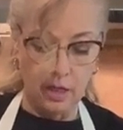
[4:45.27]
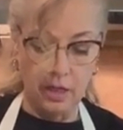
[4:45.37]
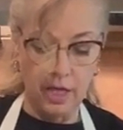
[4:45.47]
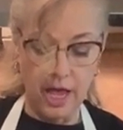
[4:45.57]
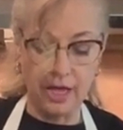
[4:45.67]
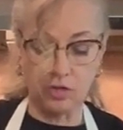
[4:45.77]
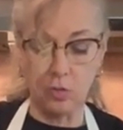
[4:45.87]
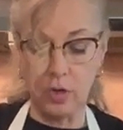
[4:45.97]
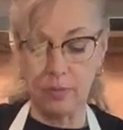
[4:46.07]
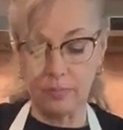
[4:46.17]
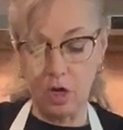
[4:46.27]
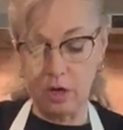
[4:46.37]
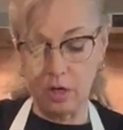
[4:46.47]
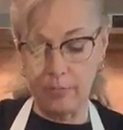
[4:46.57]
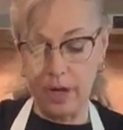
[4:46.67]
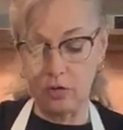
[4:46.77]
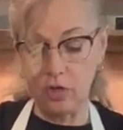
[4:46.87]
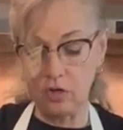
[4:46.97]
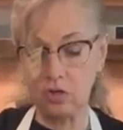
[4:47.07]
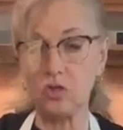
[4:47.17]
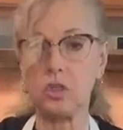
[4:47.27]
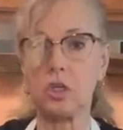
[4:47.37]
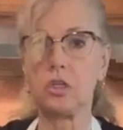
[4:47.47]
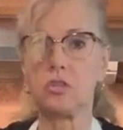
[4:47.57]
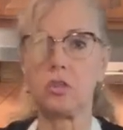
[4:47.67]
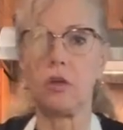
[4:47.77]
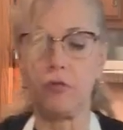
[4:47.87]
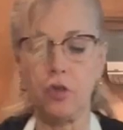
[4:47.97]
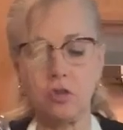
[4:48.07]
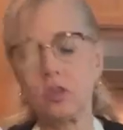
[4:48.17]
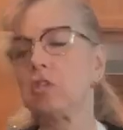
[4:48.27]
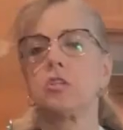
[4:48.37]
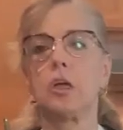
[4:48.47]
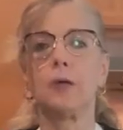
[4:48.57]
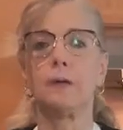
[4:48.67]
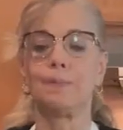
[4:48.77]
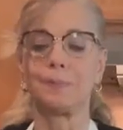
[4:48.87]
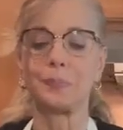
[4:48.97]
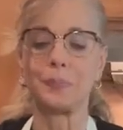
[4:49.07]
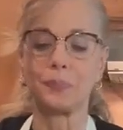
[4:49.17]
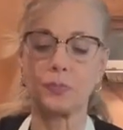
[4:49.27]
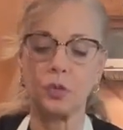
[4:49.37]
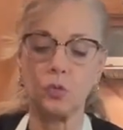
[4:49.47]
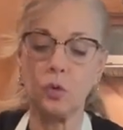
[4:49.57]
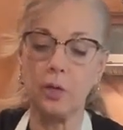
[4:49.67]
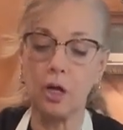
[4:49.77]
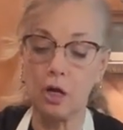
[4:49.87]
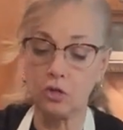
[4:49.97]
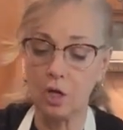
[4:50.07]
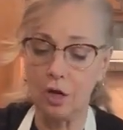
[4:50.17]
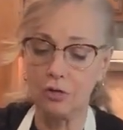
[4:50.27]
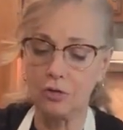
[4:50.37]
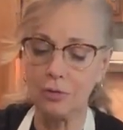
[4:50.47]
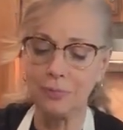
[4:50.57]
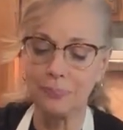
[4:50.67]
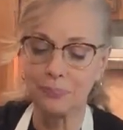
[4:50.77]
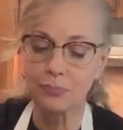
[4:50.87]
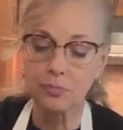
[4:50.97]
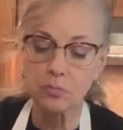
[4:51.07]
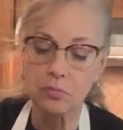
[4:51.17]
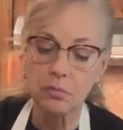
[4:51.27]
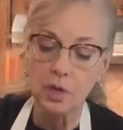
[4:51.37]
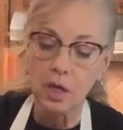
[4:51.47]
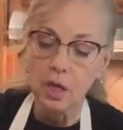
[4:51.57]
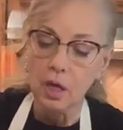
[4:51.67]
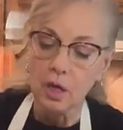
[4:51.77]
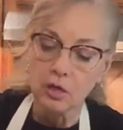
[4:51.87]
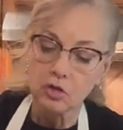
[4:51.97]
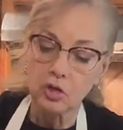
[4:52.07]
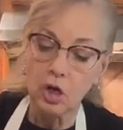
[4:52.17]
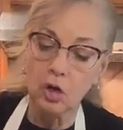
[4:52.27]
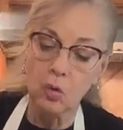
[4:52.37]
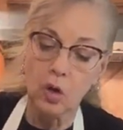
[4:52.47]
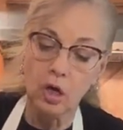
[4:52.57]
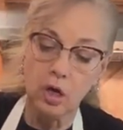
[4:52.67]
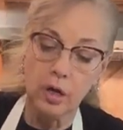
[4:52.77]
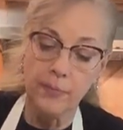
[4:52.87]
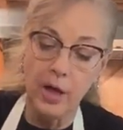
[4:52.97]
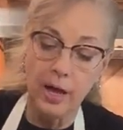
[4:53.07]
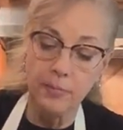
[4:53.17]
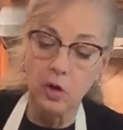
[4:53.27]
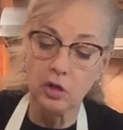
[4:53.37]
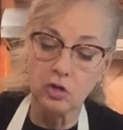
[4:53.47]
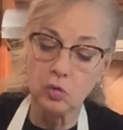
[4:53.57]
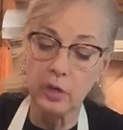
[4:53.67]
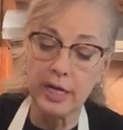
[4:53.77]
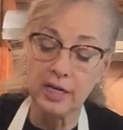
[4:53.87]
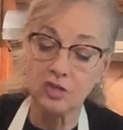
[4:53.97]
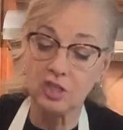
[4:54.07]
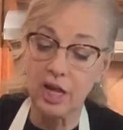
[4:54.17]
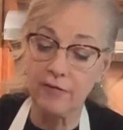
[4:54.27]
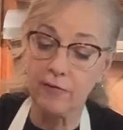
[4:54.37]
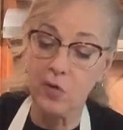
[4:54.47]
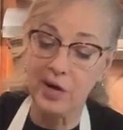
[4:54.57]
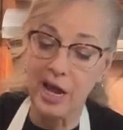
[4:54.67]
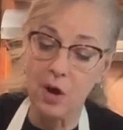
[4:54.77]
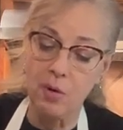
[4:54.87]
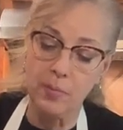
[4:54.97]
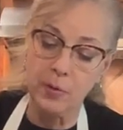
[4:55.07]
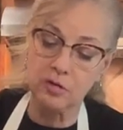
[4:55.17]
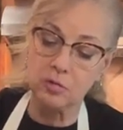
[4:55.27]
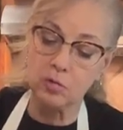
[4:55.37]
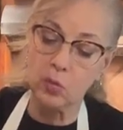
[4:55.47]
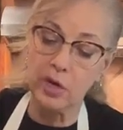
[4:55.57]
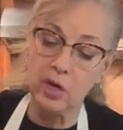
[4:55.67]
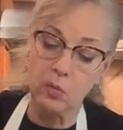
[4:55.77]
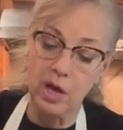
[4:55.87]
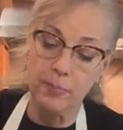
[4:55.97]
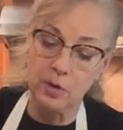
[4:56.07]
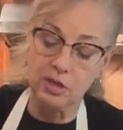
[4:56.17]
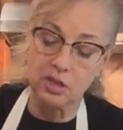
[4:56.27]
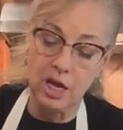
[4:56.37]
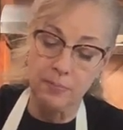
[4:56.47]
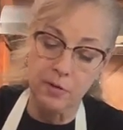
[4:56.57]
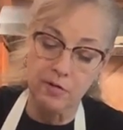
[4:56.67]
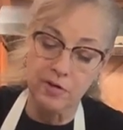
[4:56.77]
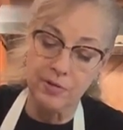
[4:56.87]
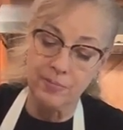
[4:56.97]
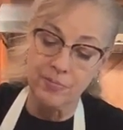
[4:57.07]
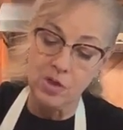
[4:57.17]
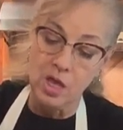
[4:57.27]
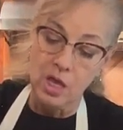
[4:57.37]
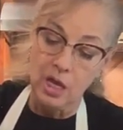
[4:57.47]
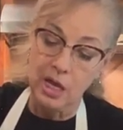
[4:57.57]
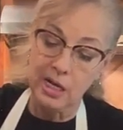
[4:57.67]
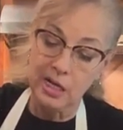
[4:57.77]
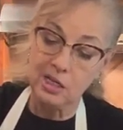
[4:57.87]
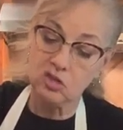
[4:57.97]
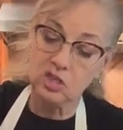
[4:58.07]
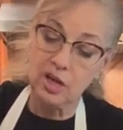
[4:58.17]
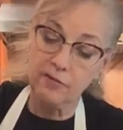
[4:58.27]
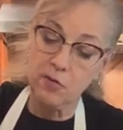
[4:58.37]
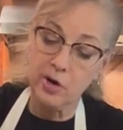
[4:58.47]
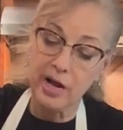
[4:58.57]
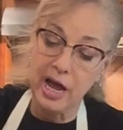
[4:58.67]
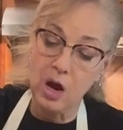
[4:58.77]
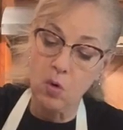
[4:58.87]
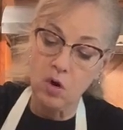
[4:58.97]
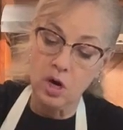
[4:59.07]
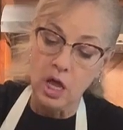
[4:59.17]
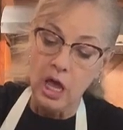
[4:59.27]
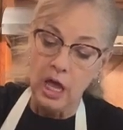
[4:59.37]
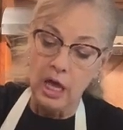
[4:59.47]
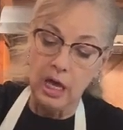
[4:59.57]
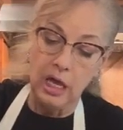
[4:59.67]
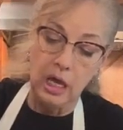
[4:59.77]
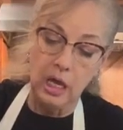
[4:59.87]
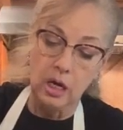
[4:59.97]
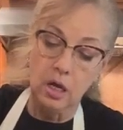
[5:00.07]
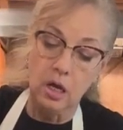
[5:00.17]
that's what I'm talking about. This is the good stuff. This is remoulade sauce. So I'm going to let it set for an hour. I'm going to put some saran wrap on the top of it and let it set for an hour. And